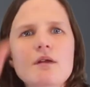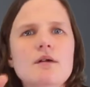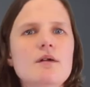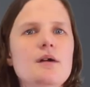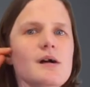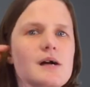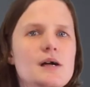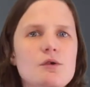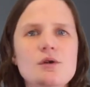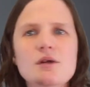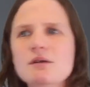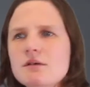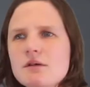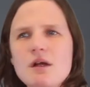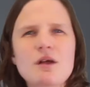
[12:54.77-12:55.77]
And they were
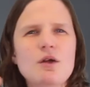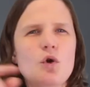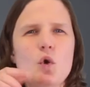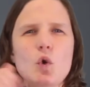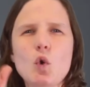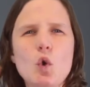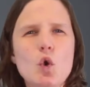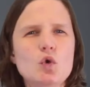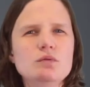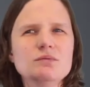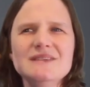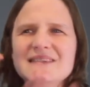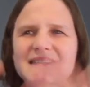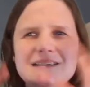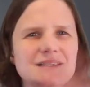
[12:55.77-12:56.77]
looking for
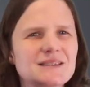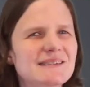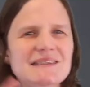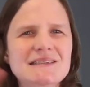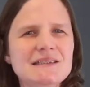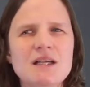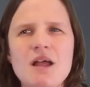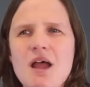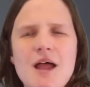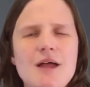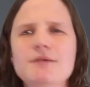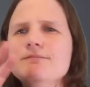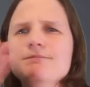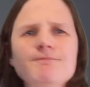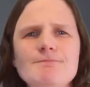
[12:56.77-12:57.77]
a hearing person
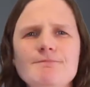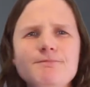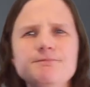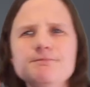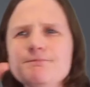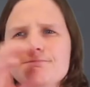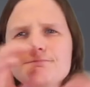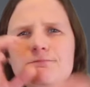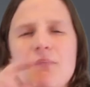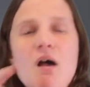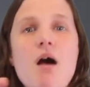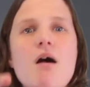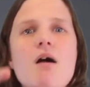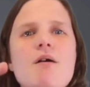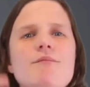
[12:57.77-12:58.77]
who had good
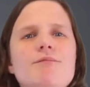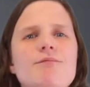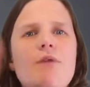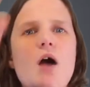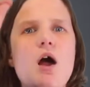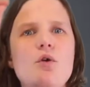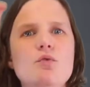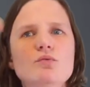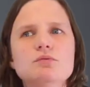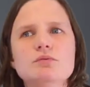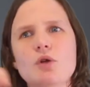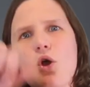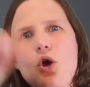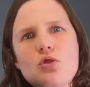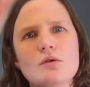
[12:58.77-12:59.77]
gesture
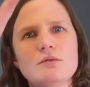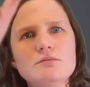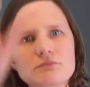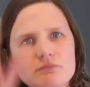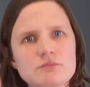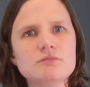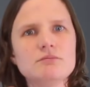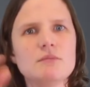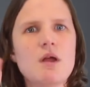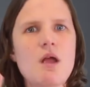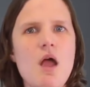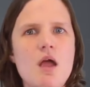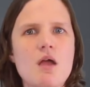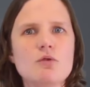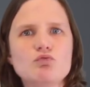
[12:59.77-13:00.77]
and they waited
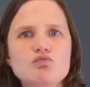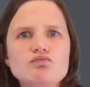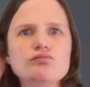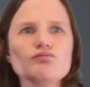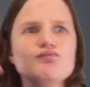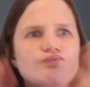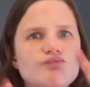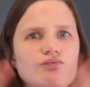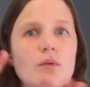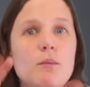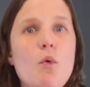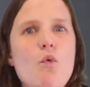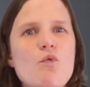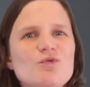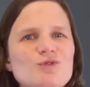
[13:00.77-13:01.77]
until they found
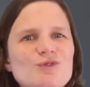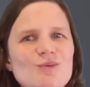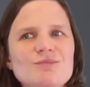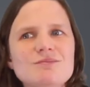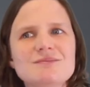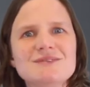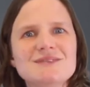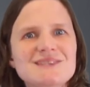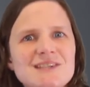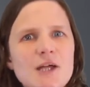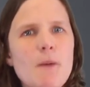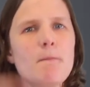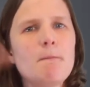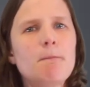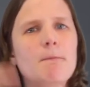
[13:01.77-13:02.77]
somebody who had good
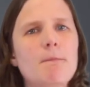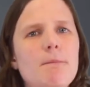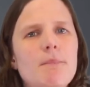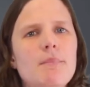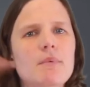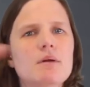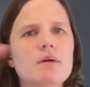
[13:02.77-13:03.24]
gesture, who by